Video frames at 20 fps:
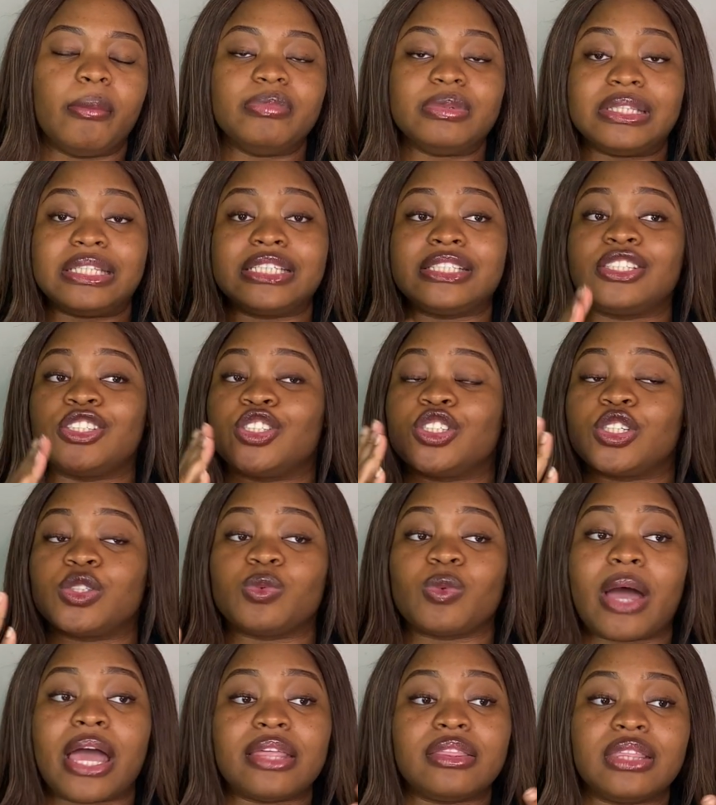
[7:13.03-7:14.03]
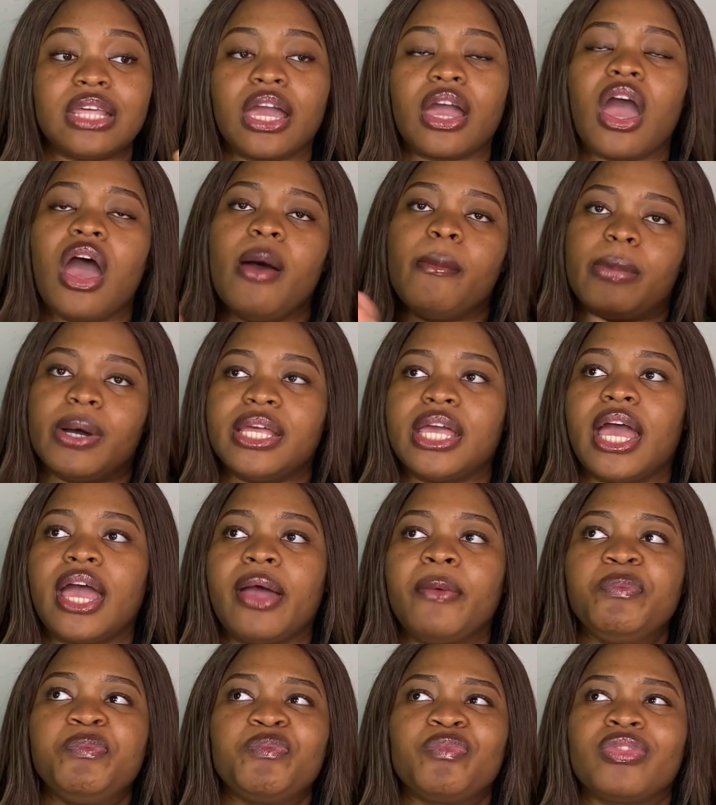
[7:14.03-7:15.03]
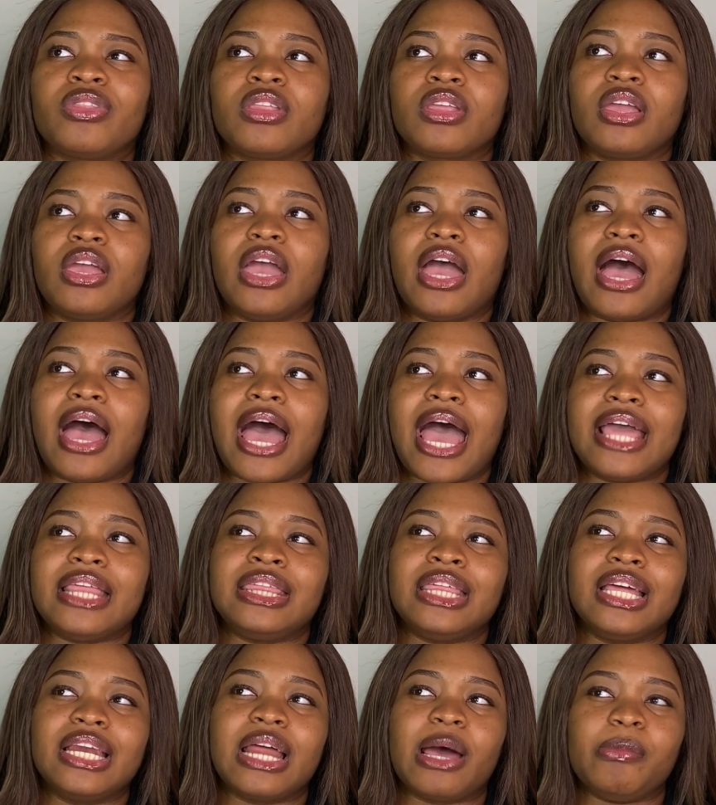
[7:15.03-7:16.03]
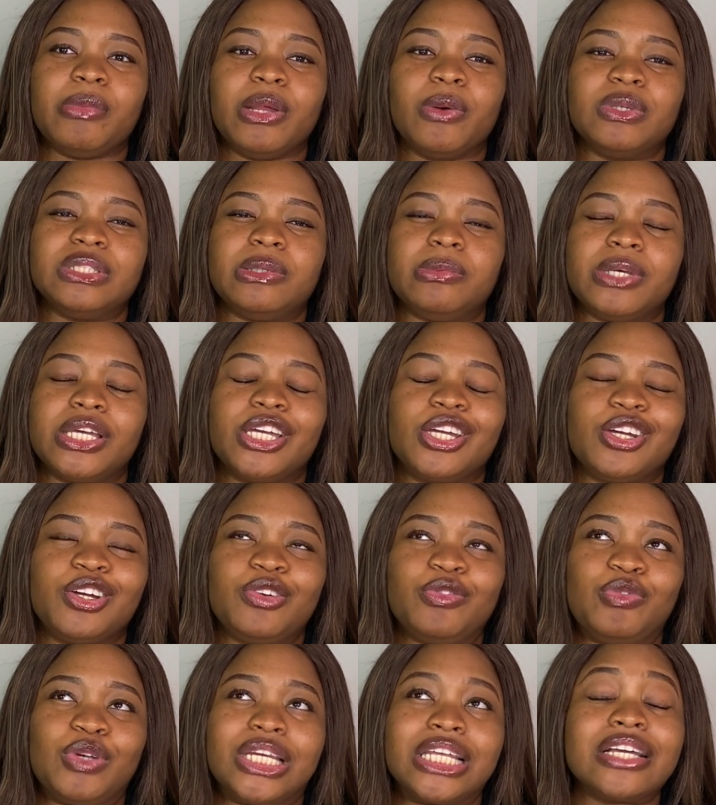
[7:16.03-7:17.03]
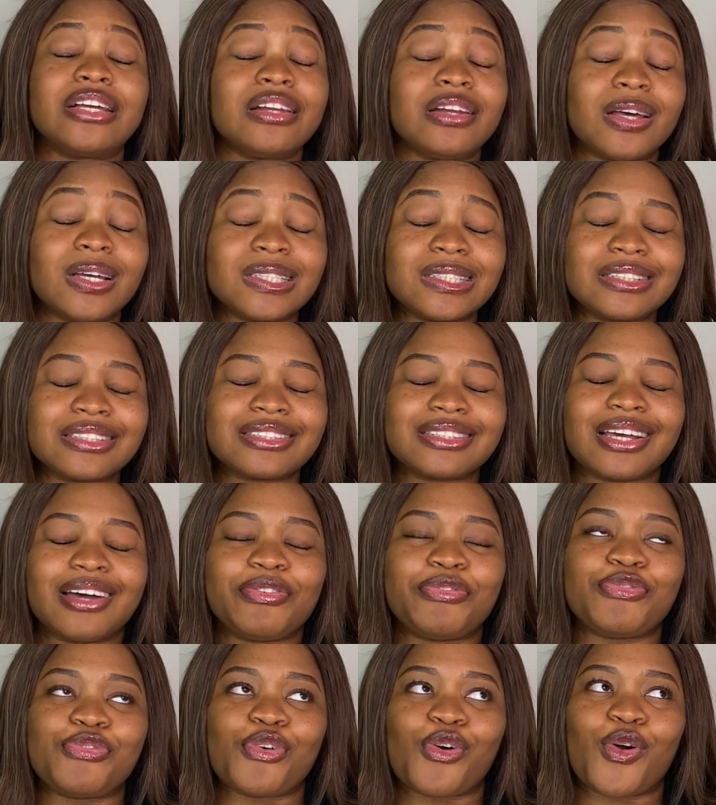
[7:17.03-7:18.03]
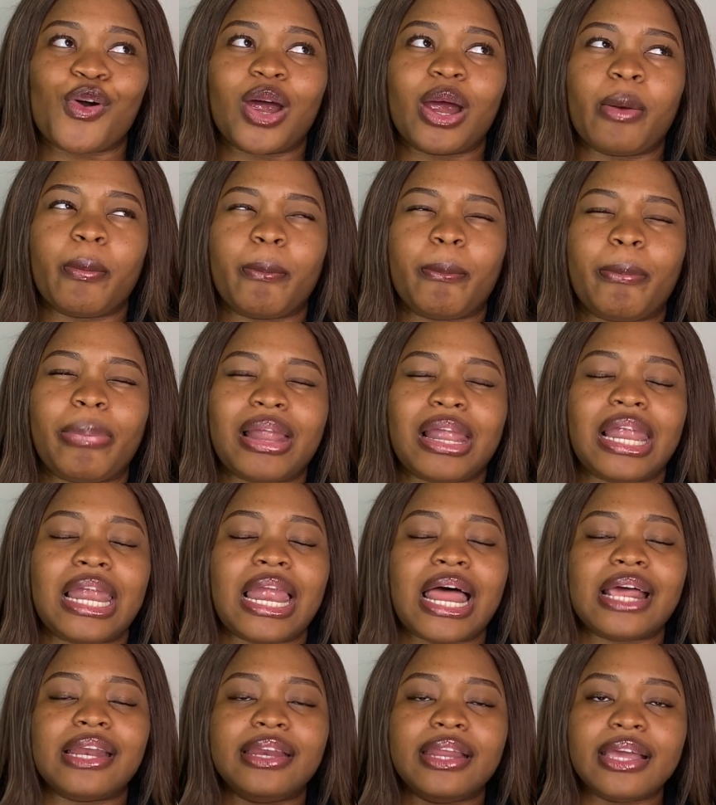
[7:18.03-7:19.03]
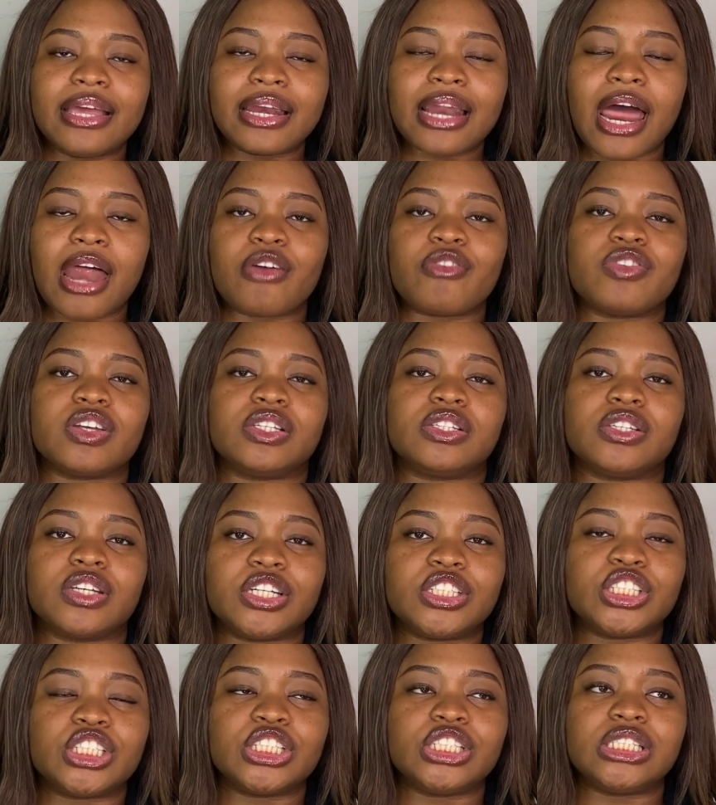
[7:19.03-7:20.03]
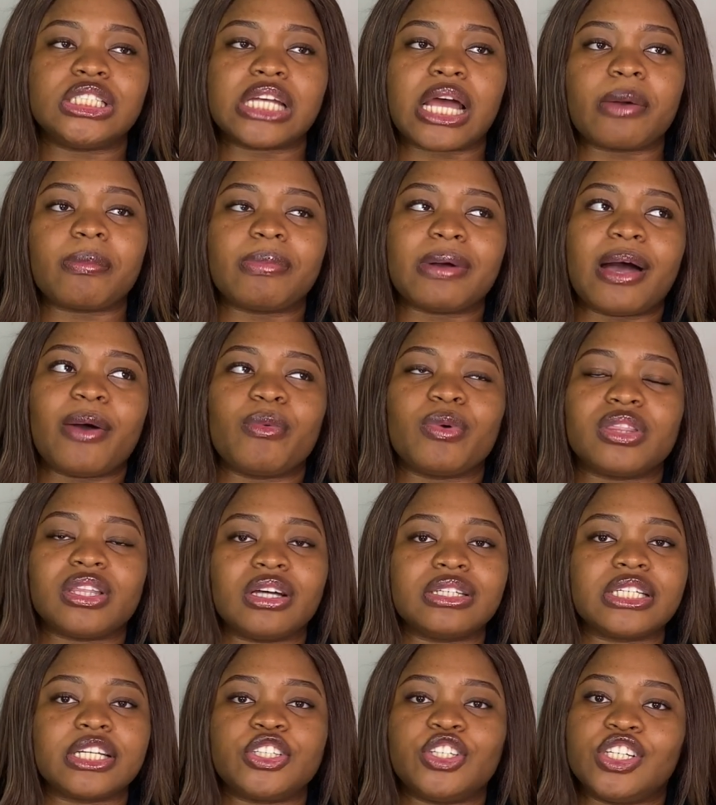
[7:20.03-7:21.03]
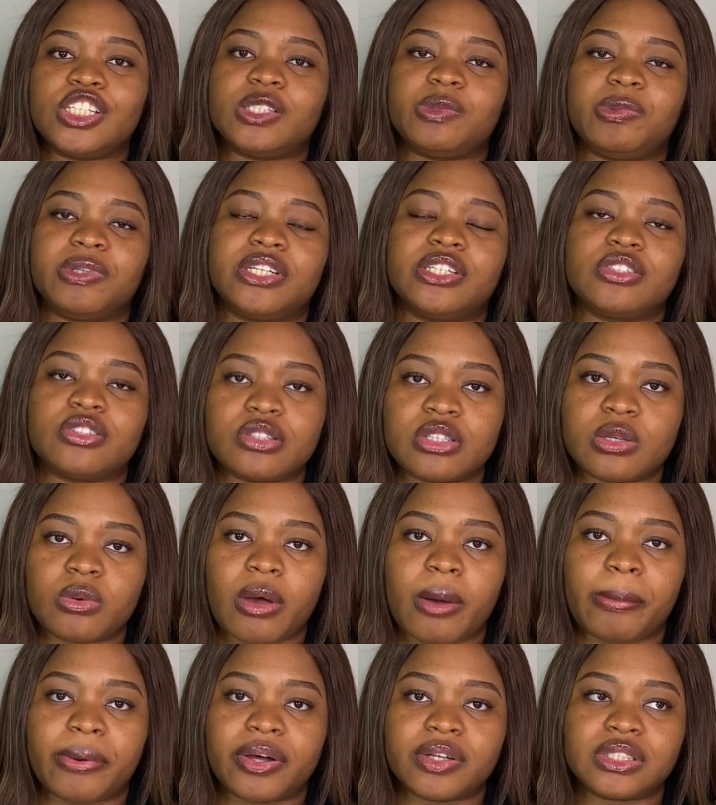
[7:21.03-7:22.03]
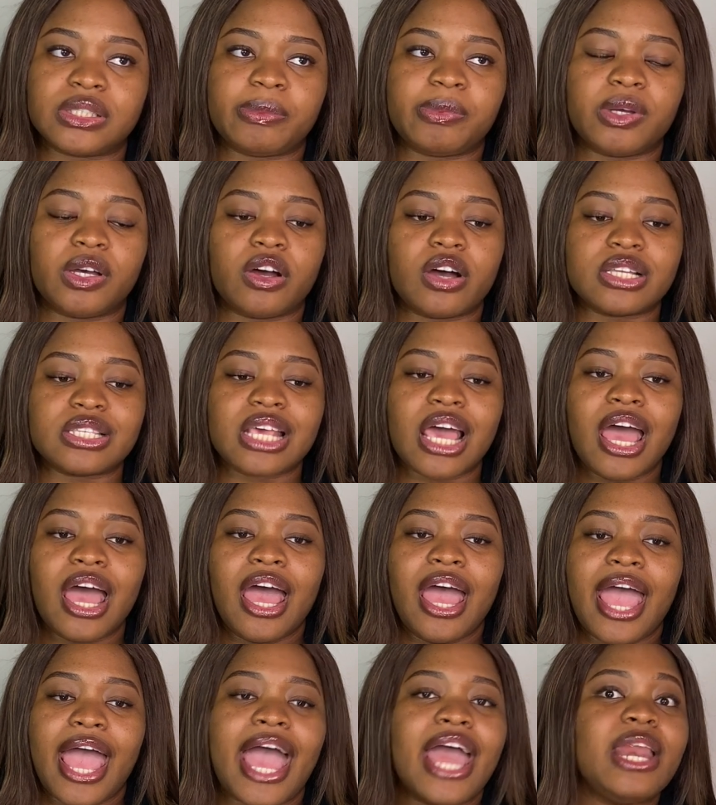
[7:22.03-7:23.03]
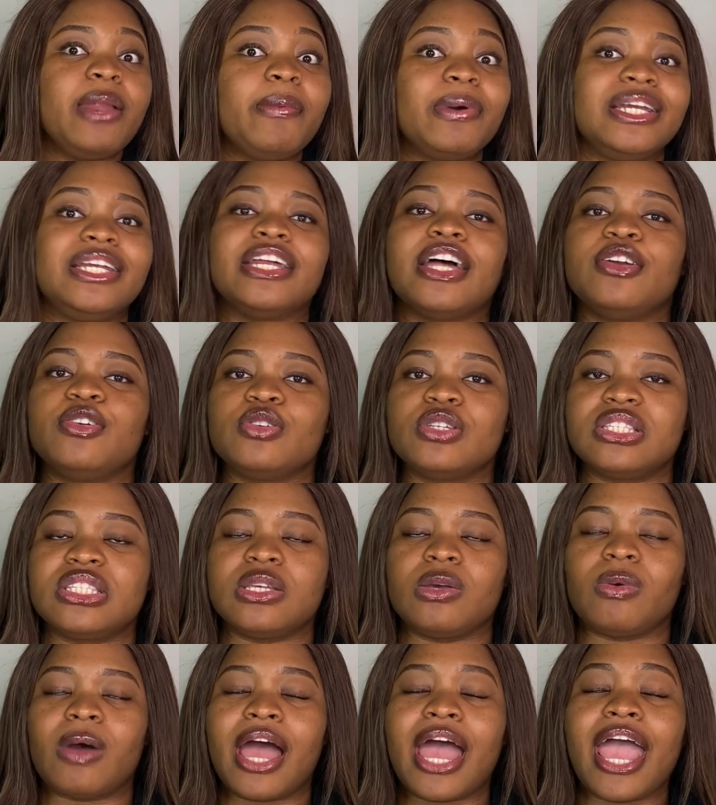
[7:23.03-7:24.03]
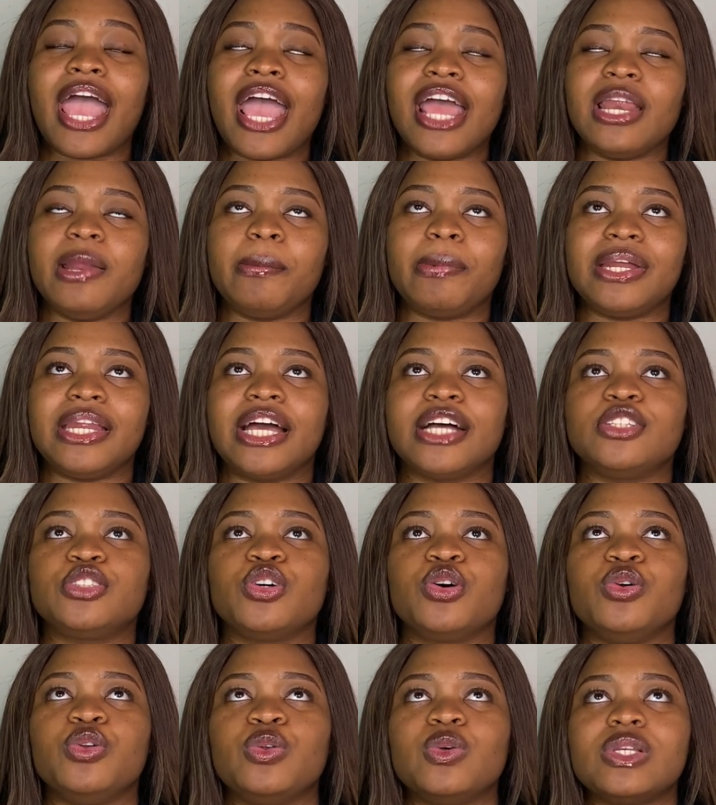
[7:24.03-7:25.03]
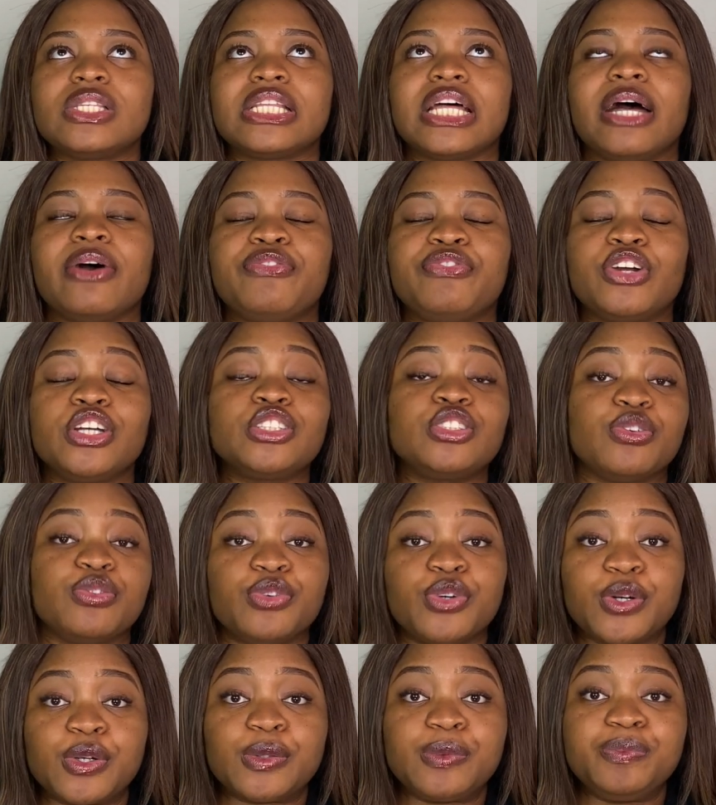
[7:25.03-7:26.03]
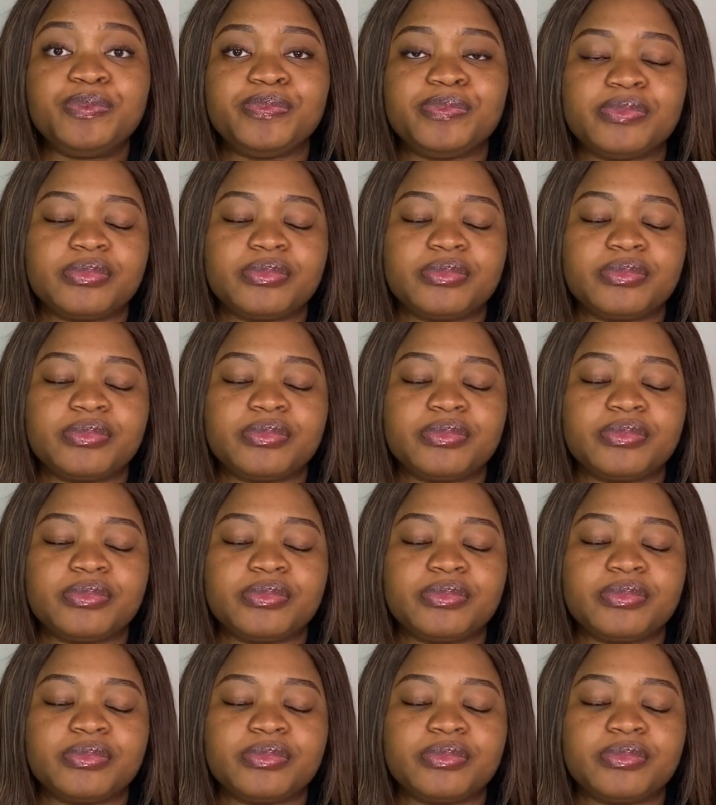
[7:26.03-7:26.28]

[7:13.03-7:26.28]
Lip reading: this is just what I think. But yeah, I think that Mia was a bit ridiculous for planning and researching Jaqba without actually speaking to Tiwa about it, because anybody that knows Tiwa, anybody at all knows that, first of all,